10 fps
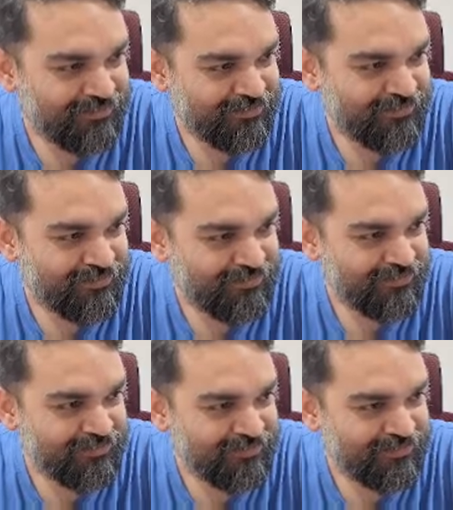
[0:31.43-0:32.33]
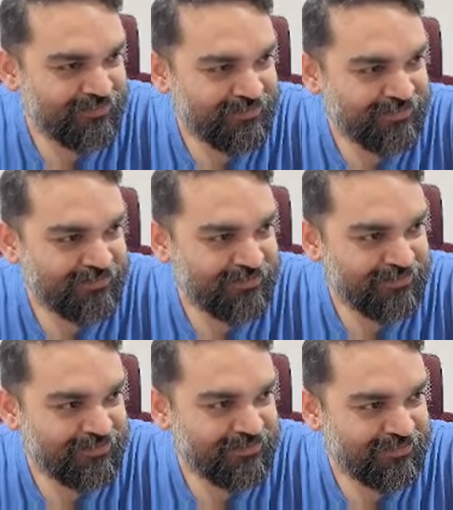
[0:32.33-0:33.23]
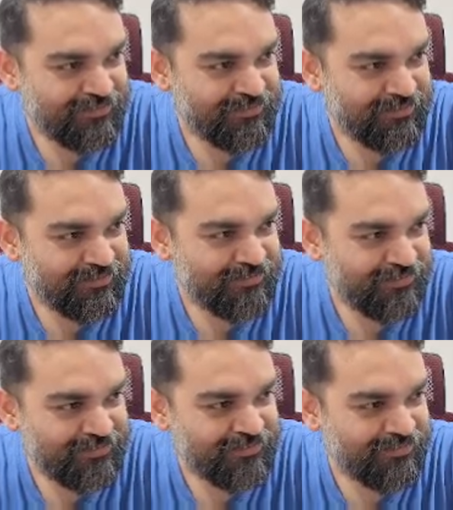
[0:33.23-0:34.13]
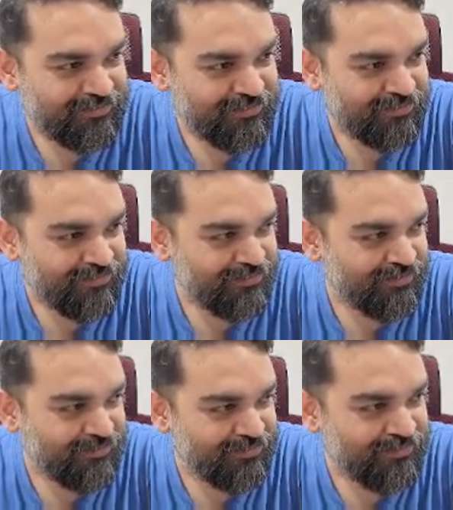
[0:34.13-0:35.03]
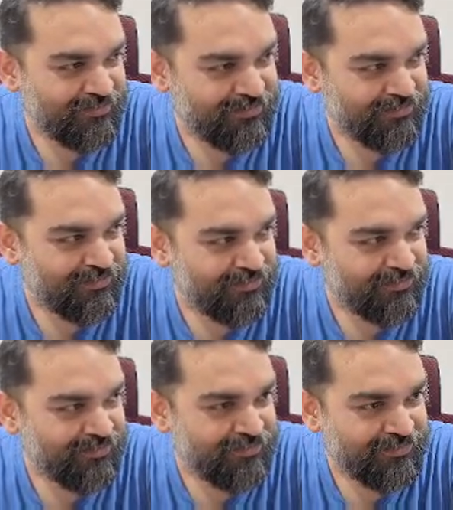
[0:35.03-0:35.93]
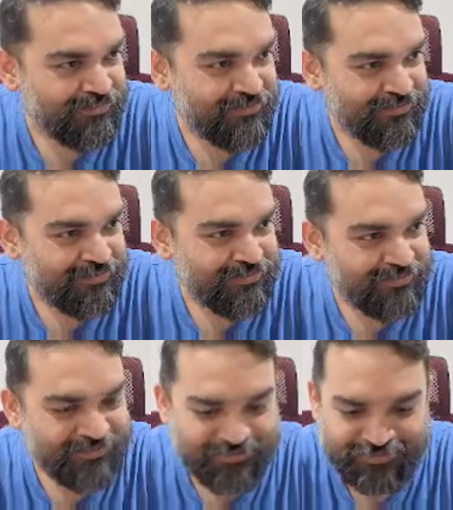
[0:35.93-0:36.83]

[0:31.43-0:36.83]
for this one right here. I know Harish for